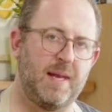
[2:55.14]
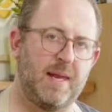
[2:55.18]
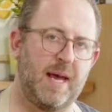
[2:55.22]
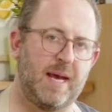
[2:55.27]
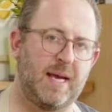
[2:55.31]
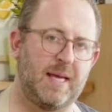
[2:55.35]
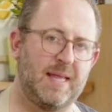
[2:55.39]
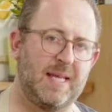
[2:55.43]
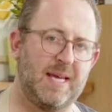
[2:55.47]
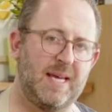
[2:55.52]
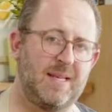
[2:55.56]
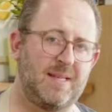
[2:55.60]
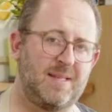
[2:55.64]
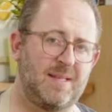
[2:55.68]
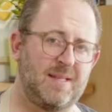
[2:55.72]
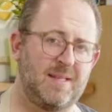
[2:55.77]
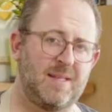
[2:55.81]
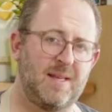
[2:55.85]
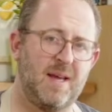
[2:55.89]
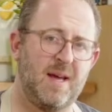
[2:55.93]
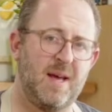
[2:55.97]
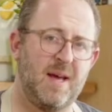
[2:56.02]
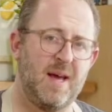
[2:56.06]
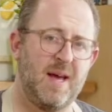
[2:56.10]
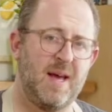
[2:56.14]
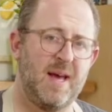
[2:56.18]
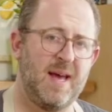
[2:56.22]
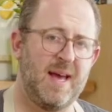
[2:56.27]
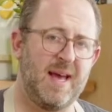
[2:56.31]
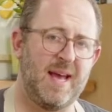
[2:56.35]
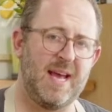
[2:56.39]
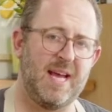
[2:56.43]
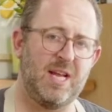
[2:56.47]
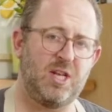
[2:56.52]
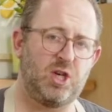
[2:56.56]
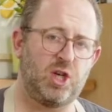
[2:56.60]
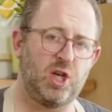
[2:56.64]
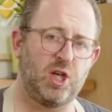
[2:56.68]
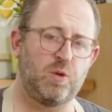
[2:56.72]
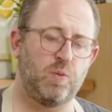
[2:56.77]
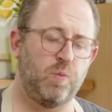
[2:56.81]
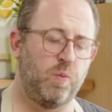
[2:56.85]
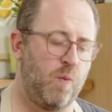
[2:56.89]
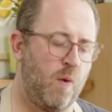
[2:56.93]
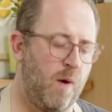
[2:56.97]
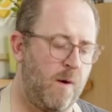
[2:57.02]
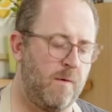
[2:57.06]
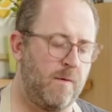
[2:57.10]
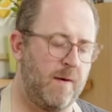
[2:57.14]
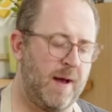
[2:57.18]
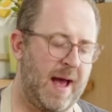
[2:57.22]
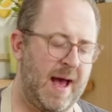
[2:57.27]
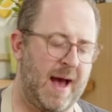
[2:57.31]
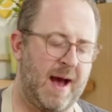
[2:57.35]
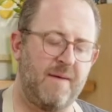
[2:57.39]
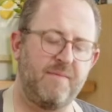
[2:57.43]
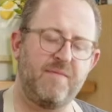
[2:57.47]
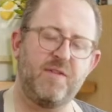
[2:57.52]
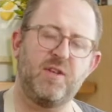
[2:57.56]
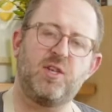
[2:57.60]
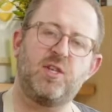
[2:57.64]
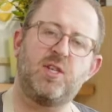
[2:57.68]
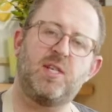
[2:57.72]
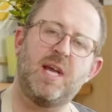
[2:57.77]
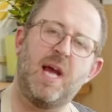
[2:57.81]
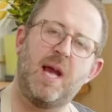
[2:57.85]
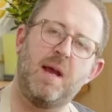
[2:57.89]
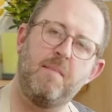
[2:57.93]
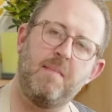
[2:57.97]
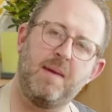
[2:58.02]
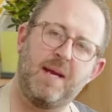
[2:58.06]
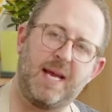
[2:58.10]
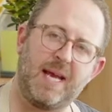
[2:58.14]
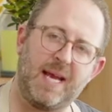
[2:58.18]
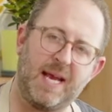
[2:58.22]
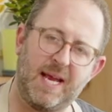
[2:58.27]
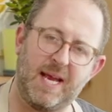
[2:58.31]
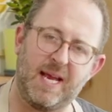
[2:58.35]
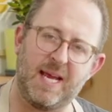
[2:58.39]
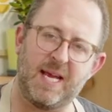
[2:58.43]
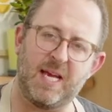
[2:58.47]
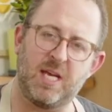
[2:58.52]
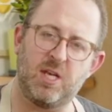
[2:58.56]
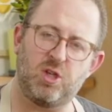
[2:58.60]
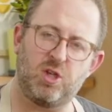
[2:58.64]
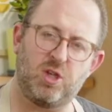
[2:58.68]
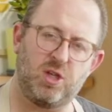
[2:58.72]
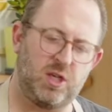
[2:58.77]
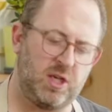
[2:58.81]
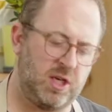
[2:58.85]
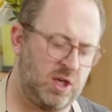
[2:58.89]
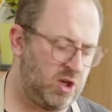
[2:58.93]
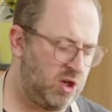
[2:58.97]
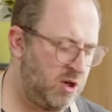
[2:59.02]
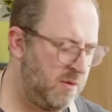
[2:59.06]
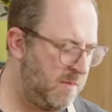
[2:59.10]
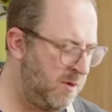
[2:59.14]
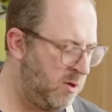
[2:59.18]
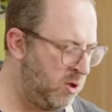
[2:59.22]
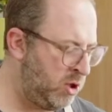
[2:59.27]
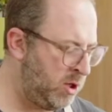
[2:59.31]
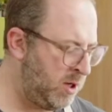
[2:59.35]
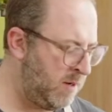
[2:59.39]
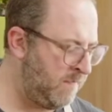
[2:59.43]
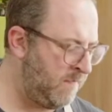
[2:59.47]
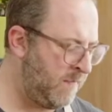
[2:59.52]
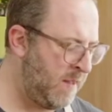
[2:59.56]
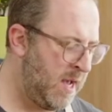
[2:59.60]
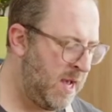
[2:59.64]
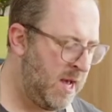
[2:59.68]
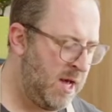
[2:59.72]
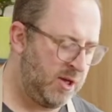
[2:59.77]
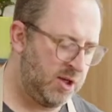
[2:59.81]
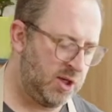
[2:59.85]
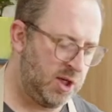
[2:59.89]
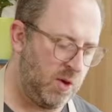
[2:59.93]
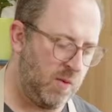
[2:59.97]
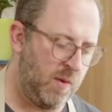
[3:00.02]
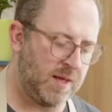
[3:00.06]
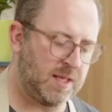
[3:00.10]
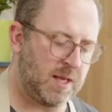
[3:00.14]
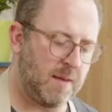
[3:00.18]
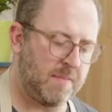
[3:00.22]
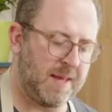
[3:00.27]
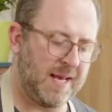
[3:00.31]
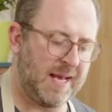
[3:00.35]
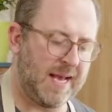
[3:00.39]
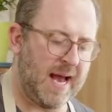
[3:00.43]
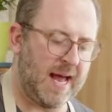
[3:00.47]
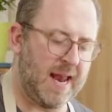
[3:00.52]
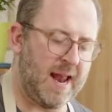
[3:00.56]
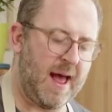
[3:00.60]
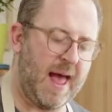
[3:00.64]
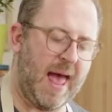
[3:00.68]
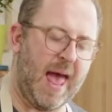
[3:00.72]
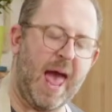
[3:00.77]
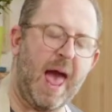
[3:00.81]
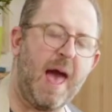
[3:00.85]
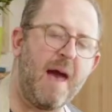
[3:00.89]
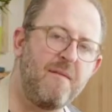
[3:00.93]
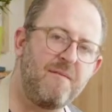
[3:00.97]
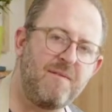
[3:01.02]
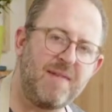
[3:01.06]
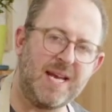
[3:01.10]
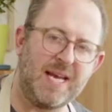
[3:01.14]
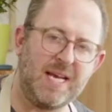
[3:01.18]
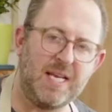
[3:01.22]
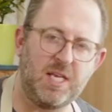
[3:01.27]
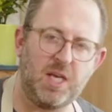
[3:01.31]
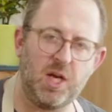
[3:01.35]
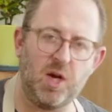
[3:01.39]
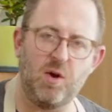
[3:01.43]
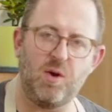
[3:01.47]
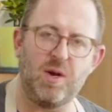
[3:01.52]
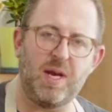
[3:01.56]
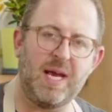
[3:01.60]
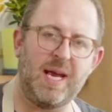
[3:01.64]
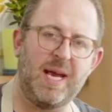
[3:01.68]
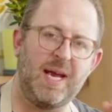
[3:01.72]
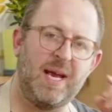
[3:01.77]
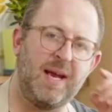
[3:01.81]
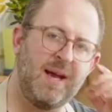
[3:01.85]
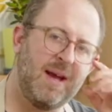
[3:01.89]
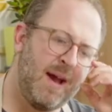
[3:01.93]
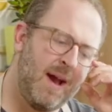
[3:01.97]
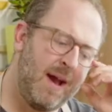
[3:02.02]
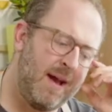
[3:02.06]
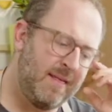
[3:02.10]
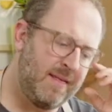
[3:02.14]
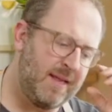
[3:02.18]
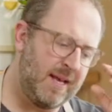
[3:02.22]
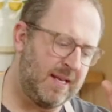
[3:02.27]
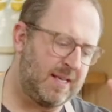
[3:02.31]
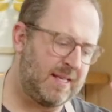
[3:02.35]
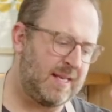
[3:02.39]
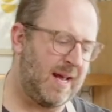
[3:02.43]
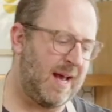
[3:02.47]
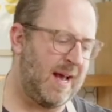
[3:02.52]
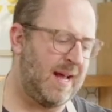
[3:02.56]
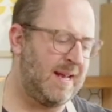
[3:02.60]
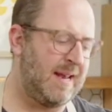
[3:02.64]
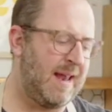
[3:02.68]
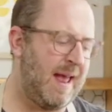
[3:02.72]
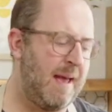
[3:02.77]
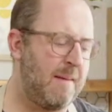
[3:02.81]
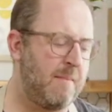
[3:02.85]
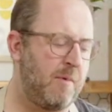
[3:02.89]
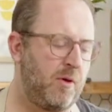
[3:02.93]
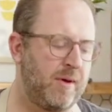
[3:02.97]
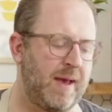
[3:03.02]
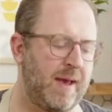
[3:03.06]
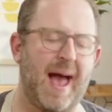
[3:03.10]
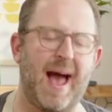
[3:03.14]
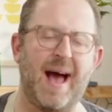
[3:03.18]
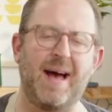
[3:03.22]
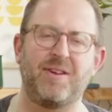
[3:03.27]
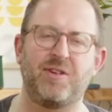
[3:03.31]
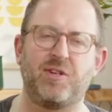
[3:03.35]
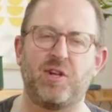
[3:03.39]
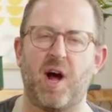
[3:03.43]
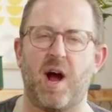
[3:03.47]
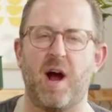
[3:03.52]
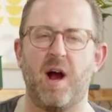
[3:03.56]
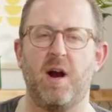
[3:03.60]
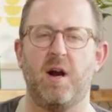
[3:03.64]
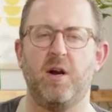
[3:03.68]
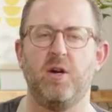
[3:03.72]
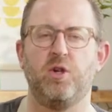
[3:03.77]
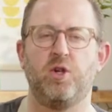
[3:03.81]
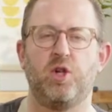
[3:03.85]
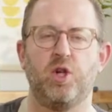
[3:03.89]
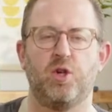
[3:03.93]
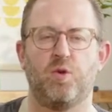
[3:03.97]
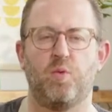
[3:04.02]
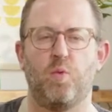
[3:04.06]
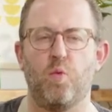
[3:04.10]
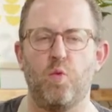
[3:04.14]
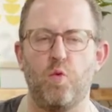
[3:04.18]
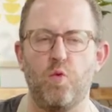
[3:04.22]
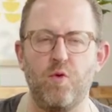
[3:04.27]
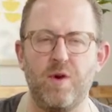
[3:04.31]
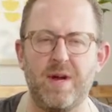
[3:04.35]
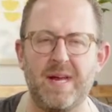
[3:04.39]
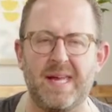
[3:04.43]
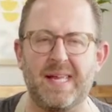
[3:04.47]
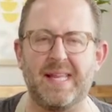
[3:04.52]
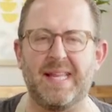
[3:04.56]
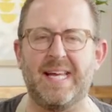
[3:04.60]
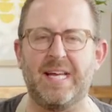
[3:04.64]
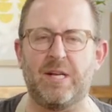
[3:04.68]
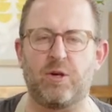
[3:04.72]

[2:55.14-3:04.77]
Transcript: like this, it just won't have the same heat distribution. So you want something kind of heavy duty. This enamel cast iron just really